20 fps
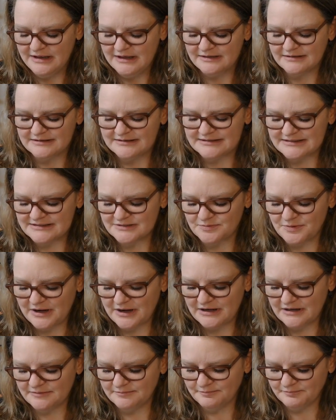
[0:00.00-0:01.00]
This is
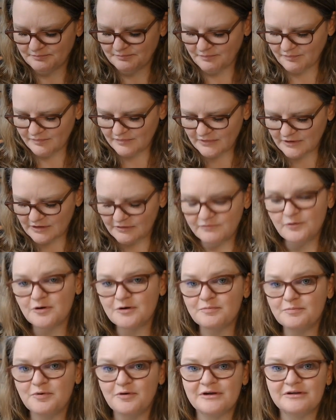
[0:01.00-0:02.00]
rated
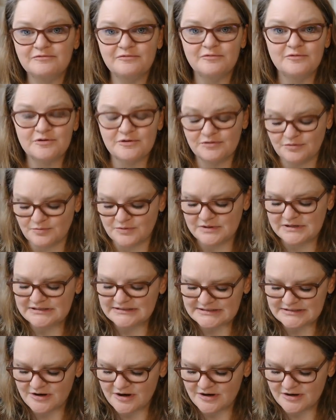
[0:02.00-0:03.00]
4.43
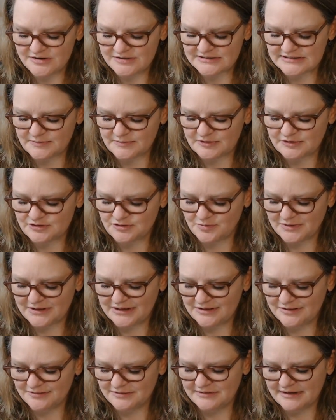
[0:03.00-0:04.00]
stars with
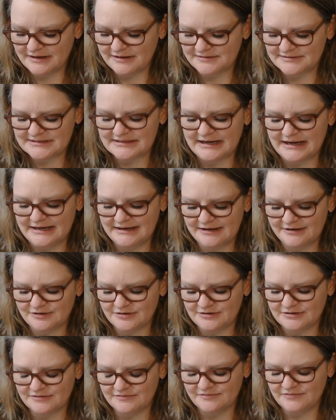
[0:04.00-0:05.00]

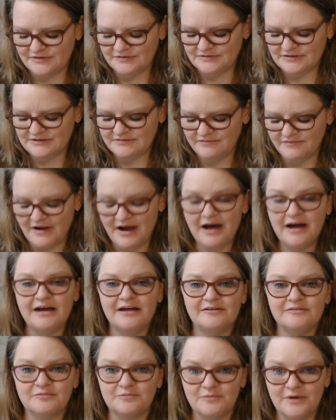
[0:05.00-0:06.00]

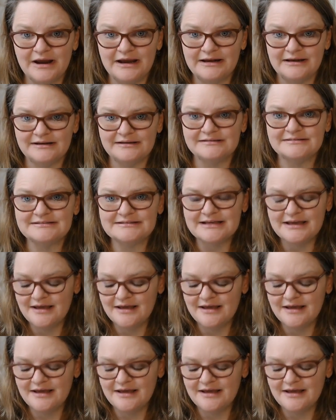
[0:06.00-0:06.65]
23,855 ratings.